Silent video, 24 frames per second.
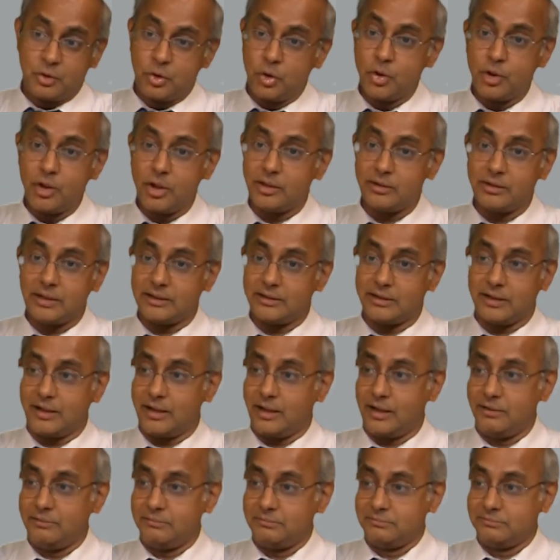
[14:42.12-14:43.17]
Google, on the other
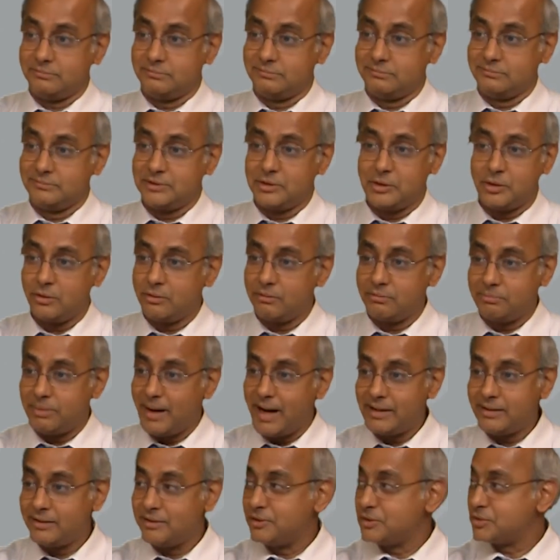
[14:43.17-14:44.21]
hand, could
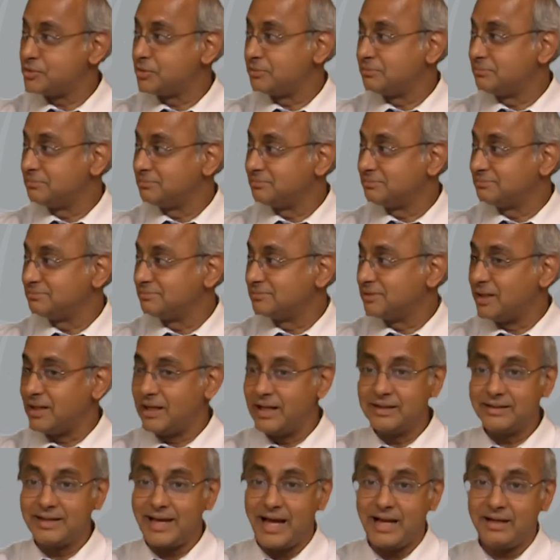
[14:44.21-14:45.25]
patent its
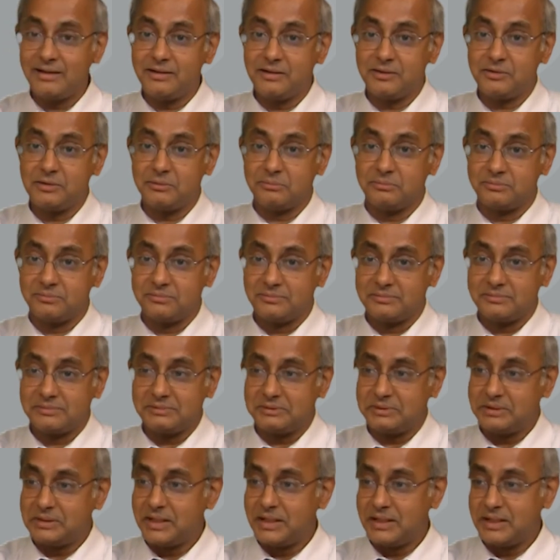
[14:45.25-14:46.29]
algorithm.
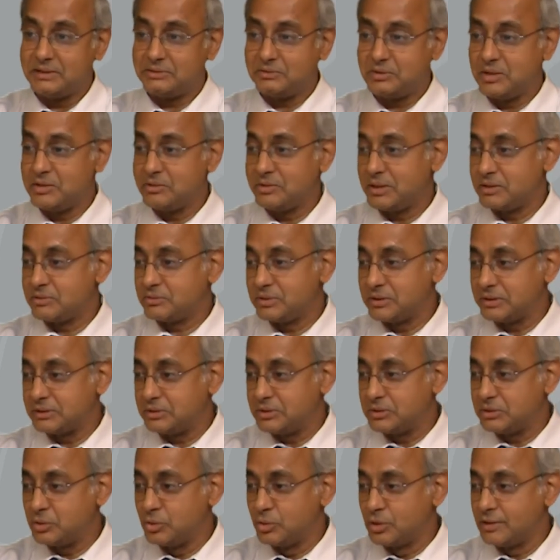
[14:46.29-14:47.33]
The guy, I think that the,
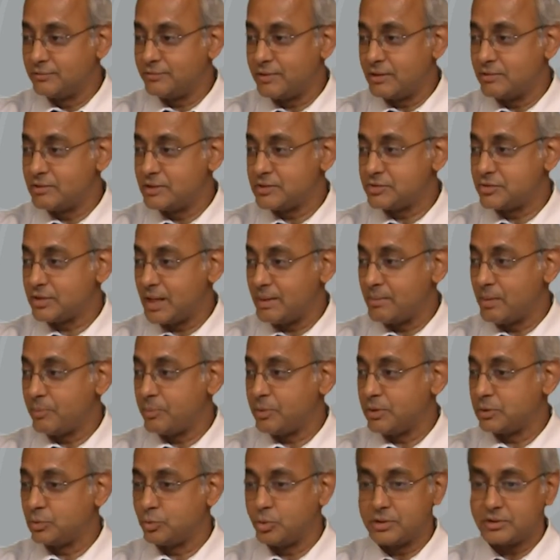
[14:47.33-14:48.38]
the, Google founders came
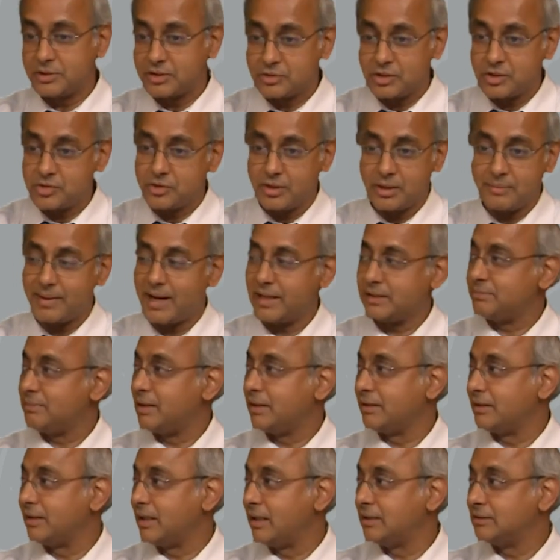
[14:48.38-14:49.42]
up with was essentially a
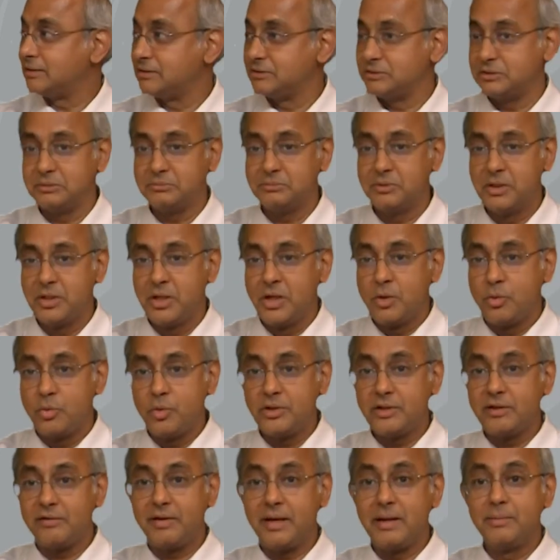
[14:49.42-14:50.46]
mathematical algorithm
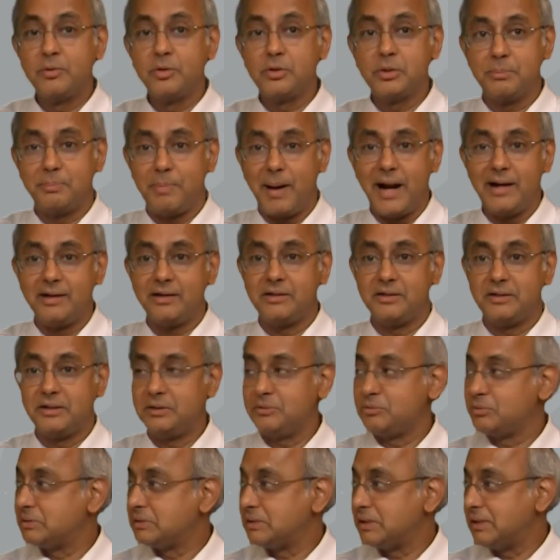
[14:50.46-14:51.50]
which they were able to patent
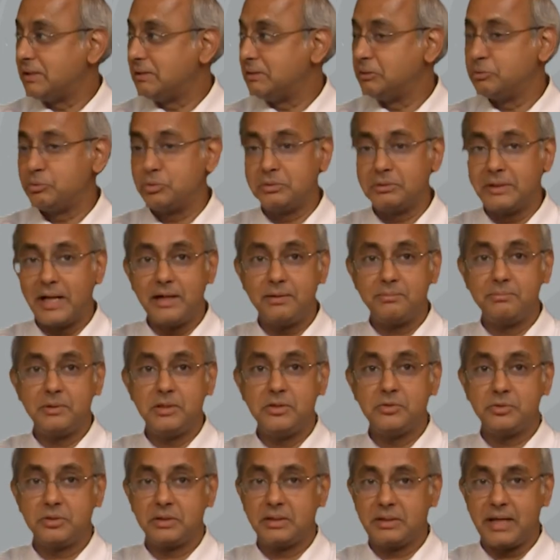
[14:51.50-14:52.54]
it, and that
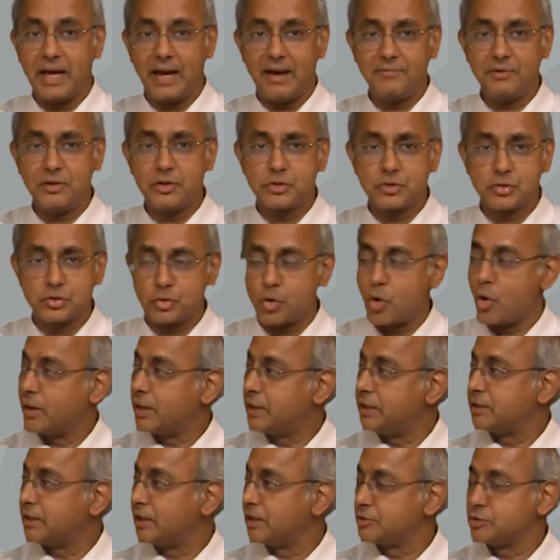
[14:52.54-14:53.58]
means having a
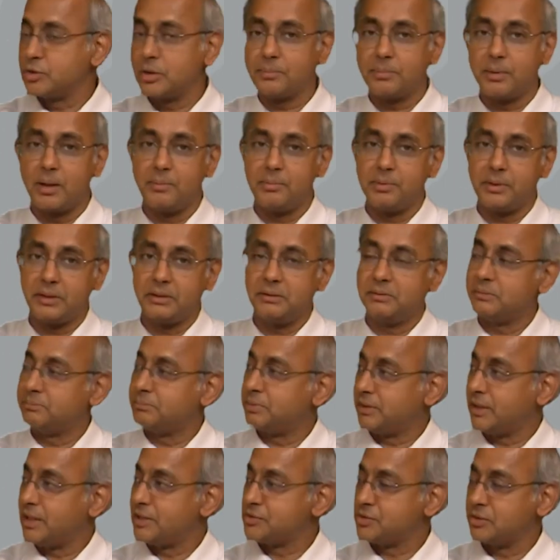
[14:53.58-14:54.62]
strong intellectual property
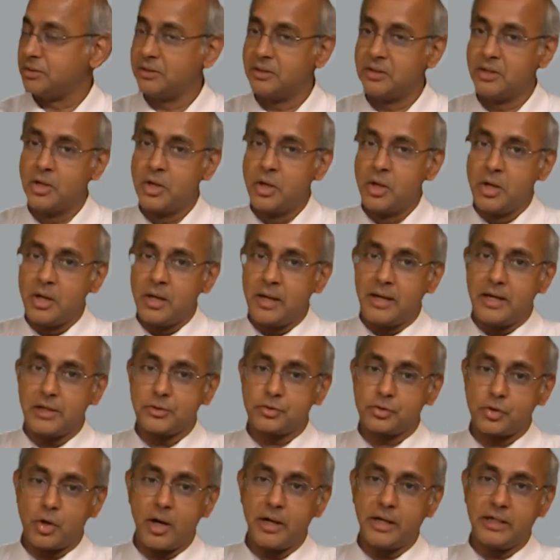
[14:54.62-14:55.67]
protection. A
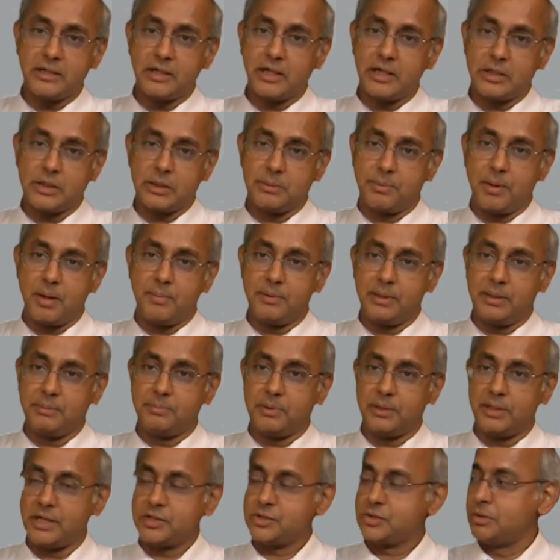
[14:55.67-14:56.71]
strong intellectual property
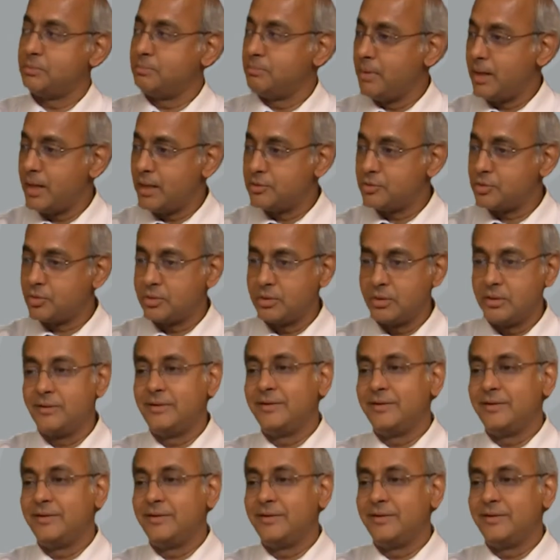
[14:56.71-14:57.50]
protection meant